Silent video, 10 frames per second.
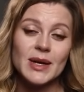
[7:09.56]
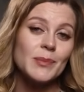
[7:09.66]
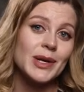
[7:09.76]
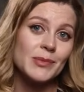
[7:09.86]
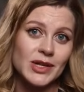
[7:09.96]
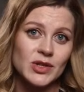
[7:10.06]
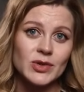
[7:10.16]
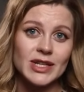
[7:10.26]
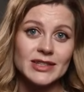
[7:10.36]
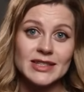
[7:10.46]
may be
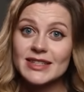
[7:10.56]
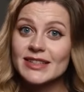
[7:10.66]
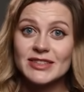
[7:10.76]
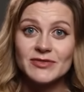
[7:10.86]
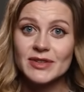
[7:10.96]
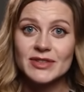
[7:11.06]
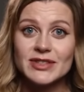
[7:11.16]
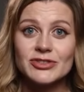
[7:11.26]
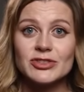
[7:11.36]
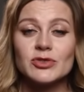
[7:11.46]
located in different
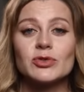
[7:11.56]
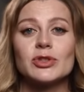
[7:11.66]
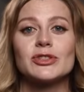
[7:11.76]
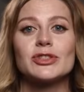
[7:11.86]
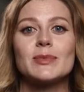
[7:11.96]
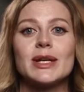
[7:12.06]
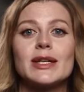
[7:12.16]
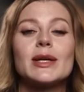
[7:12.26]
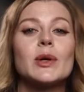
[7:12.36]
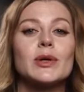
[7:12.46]
institutions
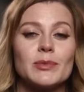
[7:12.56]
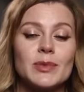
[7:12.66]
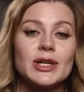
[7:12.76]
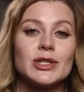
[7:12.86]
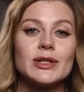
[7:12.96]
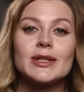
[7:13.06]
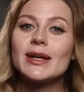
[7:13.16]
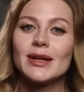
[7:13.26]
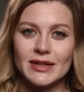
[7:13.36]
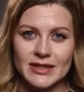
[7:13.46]
depending on the period,
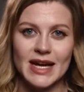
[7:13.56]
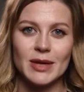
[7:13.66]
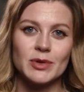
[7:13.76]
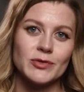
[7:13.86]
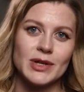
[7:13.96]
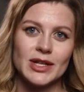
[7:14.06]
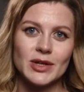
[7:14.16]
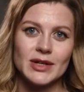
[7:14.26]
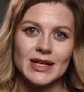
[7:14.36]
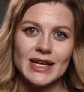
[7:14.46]
the type of
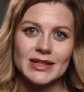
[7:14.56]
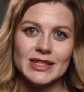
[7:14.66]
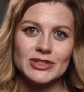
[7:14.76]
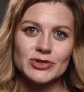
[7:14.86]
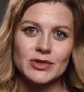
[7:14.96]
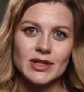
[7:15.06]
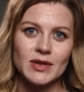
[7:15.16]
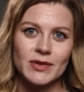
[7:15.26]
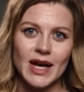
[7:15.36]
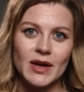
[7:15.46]
record, and the history
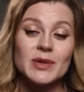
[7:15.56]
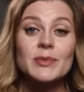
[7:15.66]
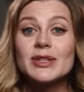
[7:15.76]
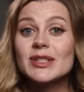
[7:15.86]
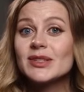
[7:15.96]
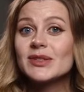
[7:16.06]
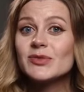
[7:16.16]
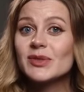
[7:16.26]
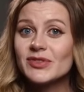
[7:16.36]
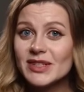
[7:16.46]
of how the
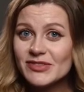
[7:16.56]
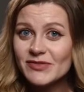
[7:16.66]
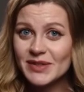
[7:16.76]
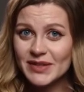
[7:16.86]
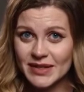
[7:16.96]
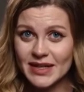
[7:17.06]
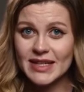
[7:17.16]
materials were transferred.